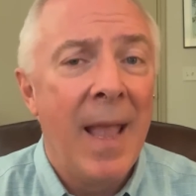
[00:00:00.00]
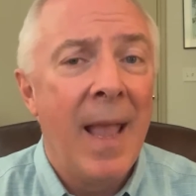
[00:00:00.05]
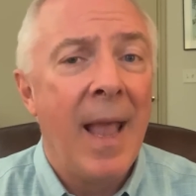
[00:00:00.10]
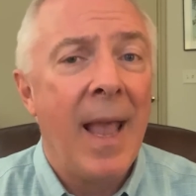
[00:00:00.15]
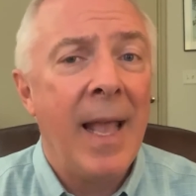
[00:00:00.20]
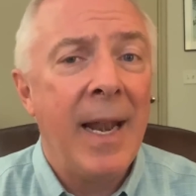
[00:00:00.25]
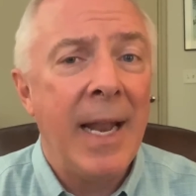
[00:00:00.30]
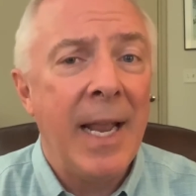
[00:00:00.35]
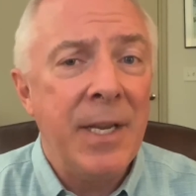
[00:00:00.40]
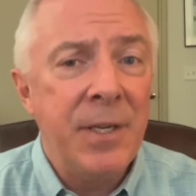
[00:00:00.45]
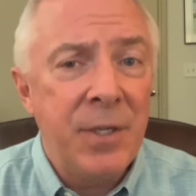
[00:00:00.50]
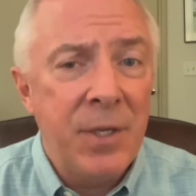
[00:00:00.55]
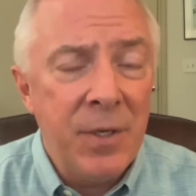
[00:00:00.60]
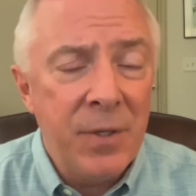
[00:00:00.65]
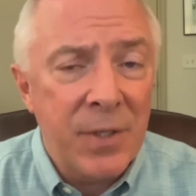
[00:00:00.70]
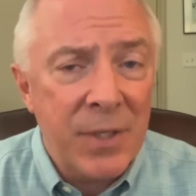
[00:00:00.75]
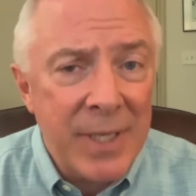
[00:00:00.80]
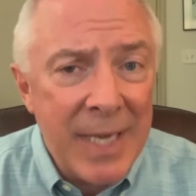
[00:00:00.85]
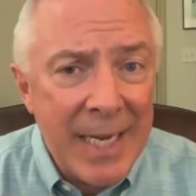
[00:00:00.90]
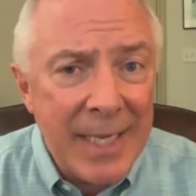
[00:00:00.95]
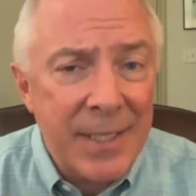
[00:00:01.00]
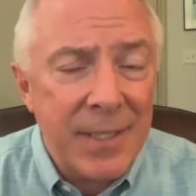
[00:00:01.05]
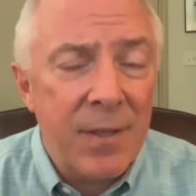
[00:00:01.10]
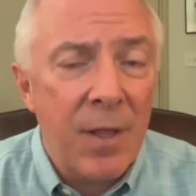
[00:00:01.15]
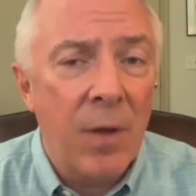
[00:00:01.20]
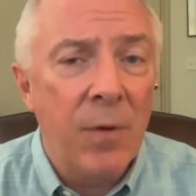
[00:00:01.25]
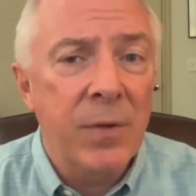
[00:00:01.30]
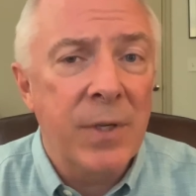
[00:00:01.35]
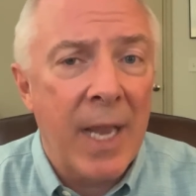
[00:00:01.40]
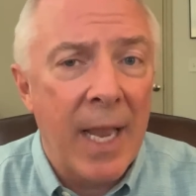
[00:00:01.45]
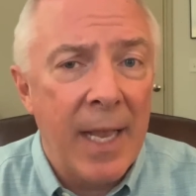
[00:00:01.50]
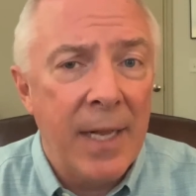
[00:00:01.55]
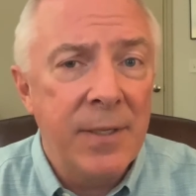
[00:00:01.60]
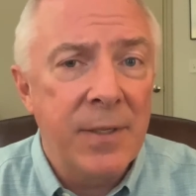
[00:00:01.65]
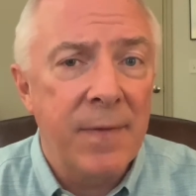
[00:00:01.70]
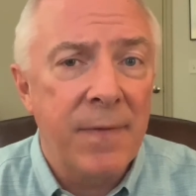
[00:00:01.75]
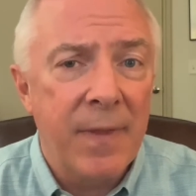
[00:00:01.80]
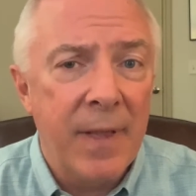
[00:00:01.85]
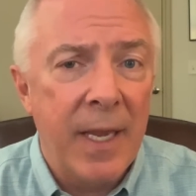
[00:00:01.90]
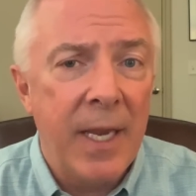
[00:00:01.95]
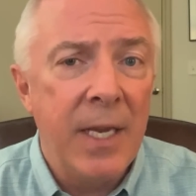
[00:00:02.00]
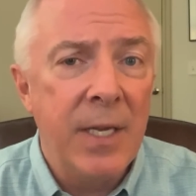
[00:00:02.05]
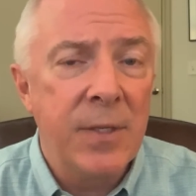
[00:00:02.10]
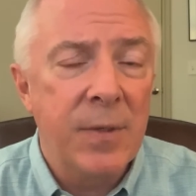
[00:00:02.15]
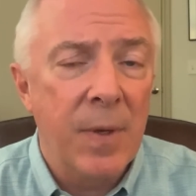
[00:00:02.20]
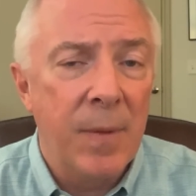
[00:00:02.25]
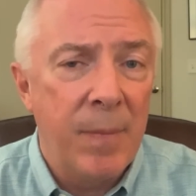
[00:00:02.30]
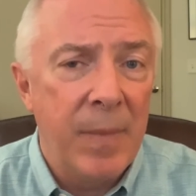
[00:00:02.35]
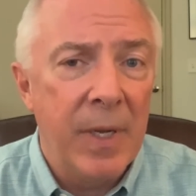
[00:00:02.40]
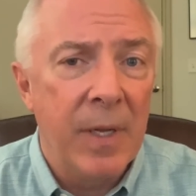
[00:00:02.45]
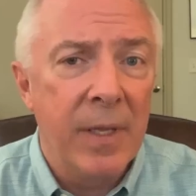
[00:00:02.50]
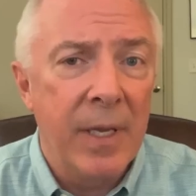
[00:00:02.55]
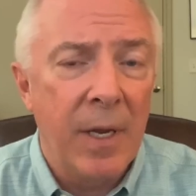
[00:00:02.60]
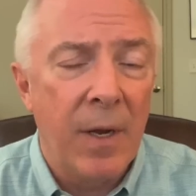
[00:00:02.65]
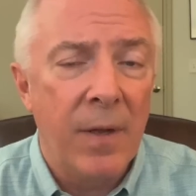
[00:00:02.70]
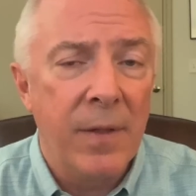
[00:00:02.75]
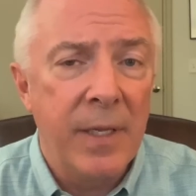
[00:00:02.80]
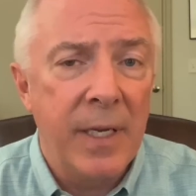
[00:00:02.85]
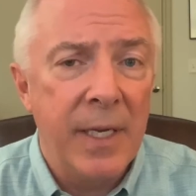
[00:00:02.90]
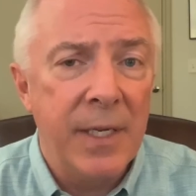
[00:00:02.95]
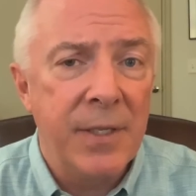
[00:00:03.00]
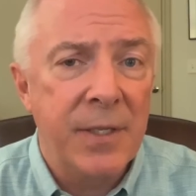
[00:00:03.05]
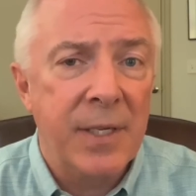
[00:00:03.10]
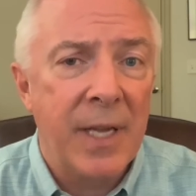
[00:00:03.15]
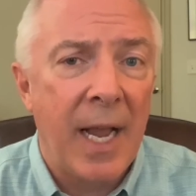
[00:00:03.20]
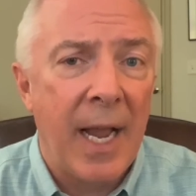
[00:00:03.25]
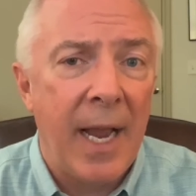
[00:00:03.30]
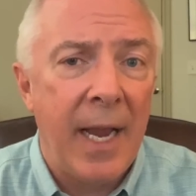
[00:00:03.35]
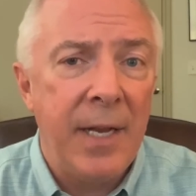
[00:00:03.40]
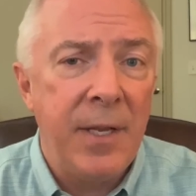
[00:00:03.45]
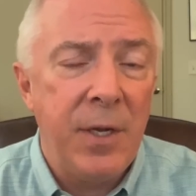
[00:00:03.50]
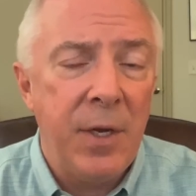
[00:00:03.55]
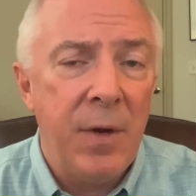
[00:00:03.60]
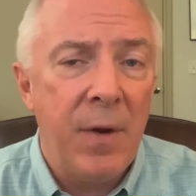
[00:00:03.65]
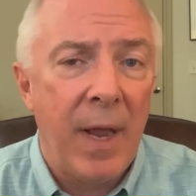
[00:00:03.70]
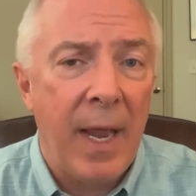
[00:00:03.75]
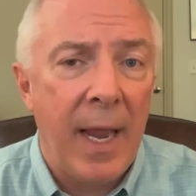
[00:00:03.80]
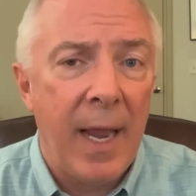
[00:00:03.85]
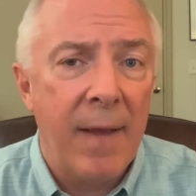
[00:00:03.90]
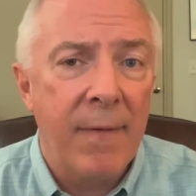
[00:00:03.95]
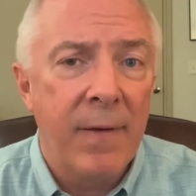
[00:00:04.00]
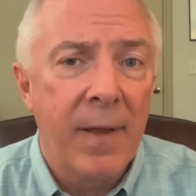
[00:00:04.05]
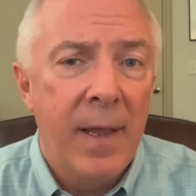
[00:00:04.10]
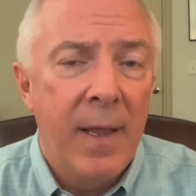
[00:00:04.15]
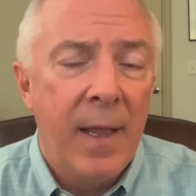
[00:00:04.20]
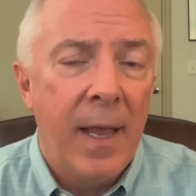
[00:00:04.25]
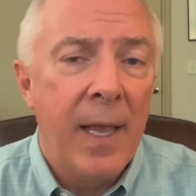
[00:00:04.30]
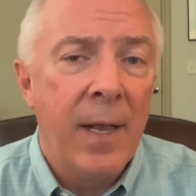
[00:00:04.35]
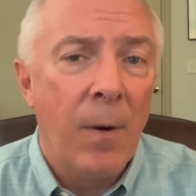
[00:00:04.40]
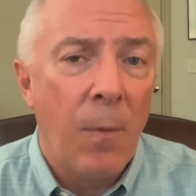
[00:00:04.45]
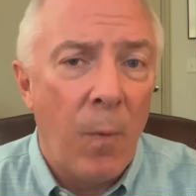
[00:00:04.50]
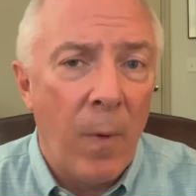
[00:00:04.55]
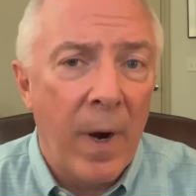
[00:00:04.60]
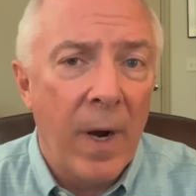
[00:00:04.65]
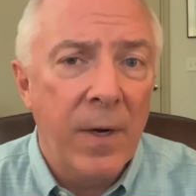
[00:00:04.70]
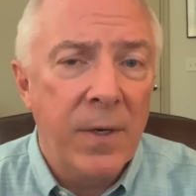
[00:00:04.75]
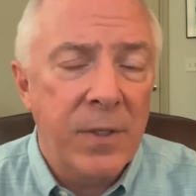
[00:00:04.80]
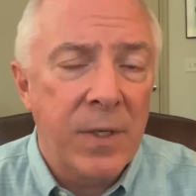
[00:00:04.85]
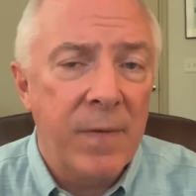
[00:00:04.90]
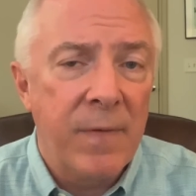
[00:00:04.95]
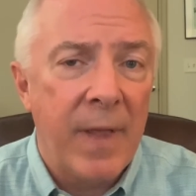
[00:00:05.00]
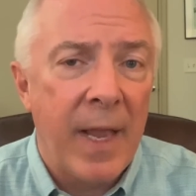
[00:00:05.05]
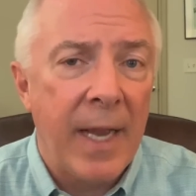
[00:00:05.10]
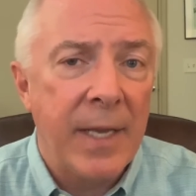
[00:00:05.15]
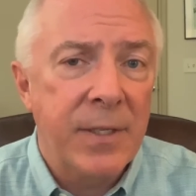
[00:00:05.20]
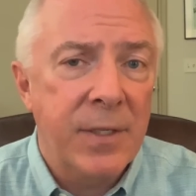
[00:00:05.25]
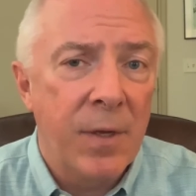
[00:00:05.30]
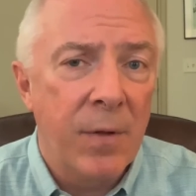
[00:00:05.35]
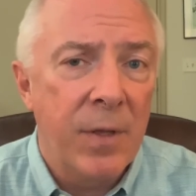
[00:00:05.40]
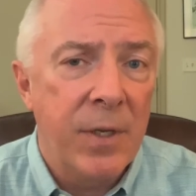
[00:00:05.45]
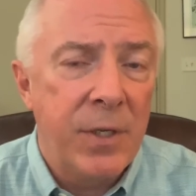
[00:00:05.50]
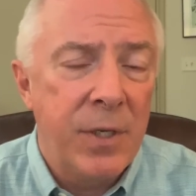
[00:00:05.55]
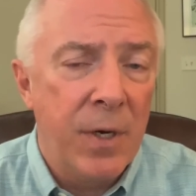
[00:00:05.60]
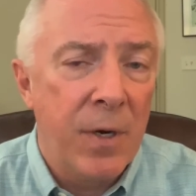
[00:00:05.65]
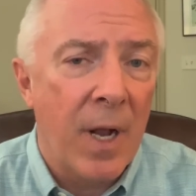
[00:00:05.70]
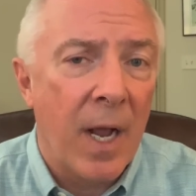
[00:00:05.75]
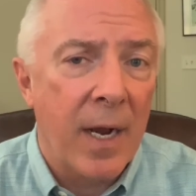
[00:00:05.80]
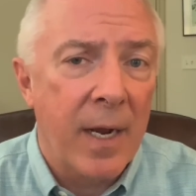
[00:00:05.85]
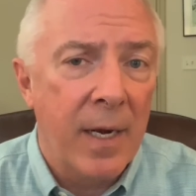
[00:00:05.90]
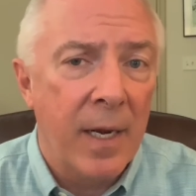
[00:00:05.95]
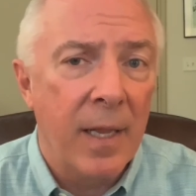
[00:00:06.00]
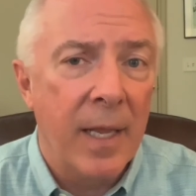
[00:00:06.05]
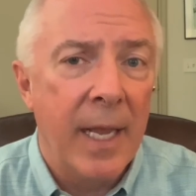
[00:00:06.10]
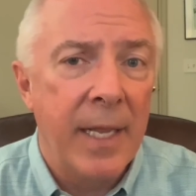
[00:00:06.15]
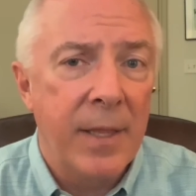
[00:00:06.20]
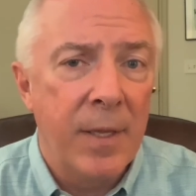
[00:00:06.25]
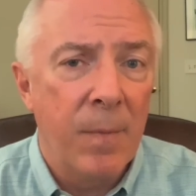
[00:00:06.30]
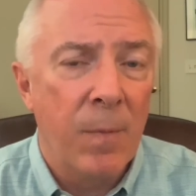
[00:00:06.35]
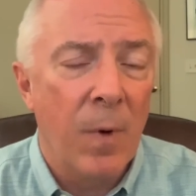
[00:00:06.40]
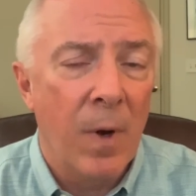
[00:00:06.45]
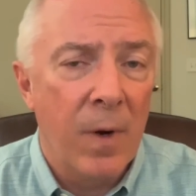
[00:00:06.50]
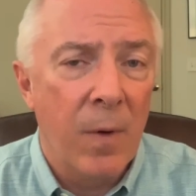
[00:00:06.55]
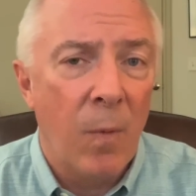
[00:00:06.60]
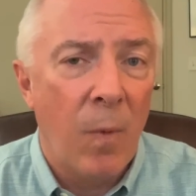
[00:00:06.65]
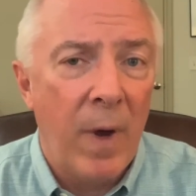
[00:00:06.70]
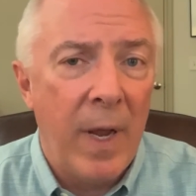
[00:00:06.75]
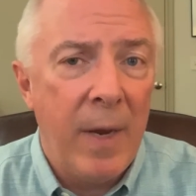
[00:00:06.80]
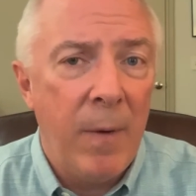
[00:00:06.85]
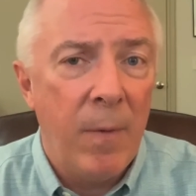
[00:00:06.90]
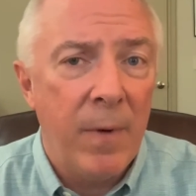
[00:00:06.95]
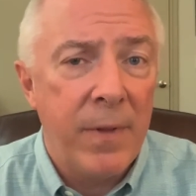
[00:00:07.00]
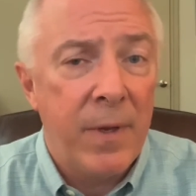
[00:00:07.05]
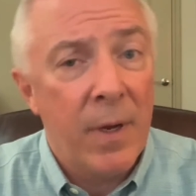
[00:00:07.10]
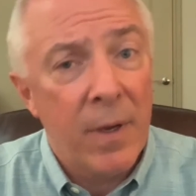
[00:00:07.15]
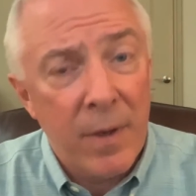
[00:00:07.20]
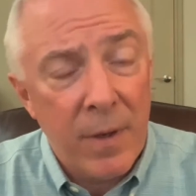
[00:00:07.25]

And as you sense those kinds of things building on the inside, you have an awareness of that so that you're not going to let them run away with you.